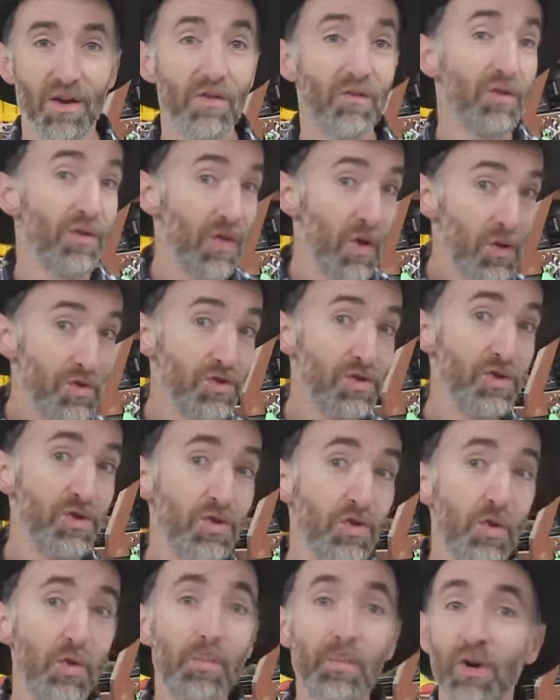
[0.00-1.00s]
For those of
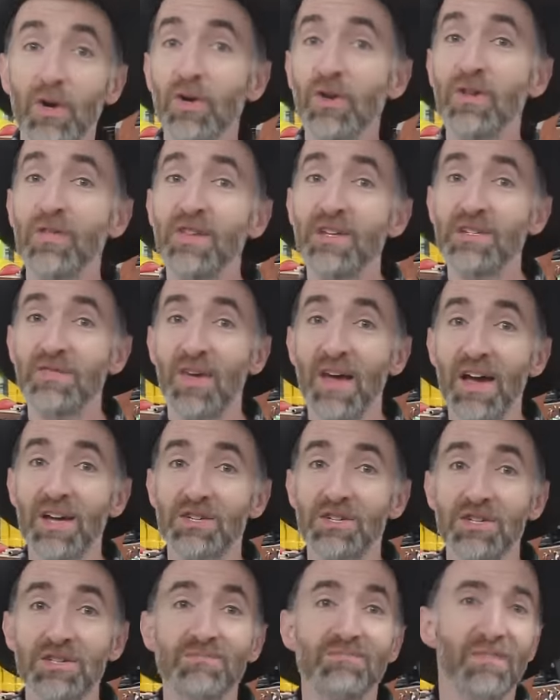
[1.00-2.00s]
you who build in this
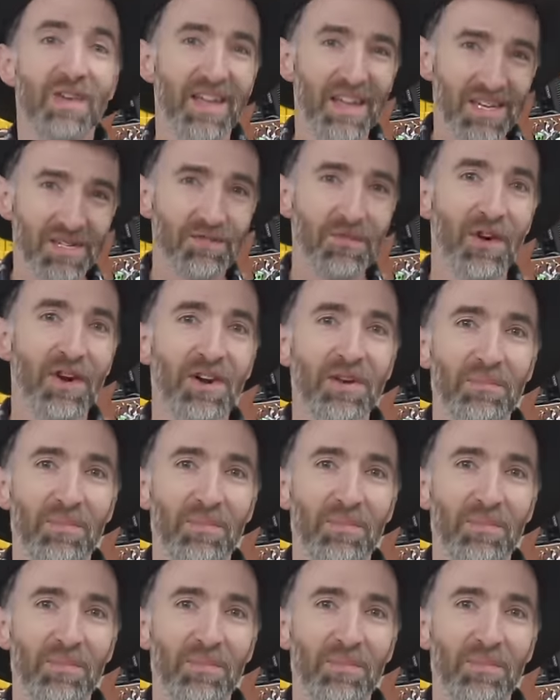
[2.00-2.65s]
fashion, it is very